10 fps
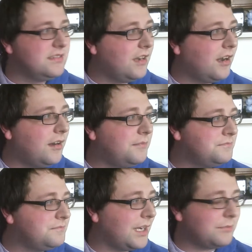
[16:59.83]

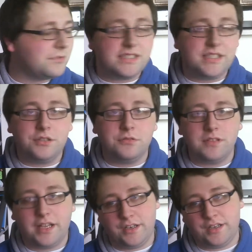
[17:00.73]
I will see you
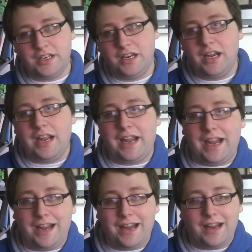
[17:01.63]
later,
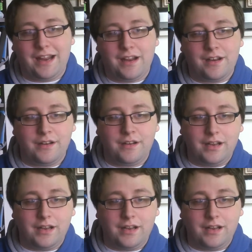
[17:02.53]
and